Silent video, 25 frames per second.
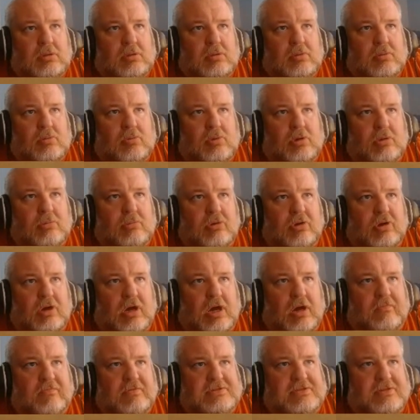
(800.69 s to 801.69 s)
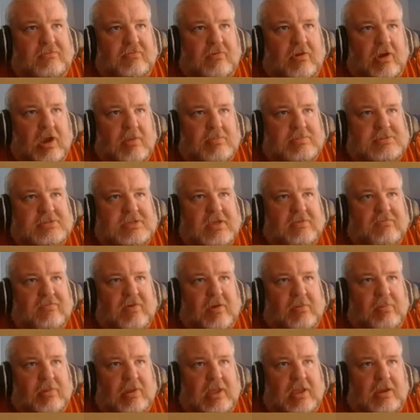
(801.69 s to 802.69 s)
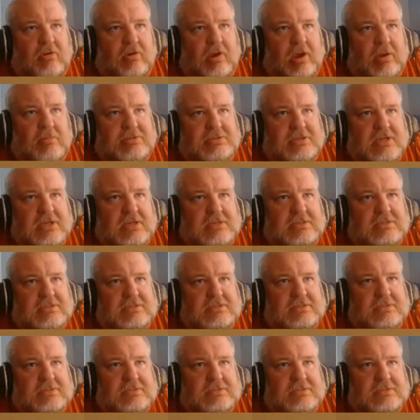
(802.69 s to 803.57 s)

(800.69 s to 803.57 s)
harvest of grapes if we plant grape seeds